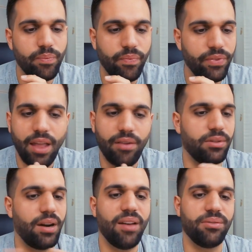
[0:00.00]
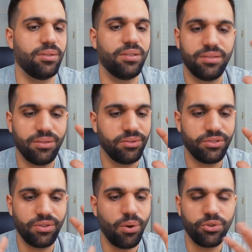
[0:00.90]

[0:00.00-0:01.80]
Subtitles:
Never ever. There's no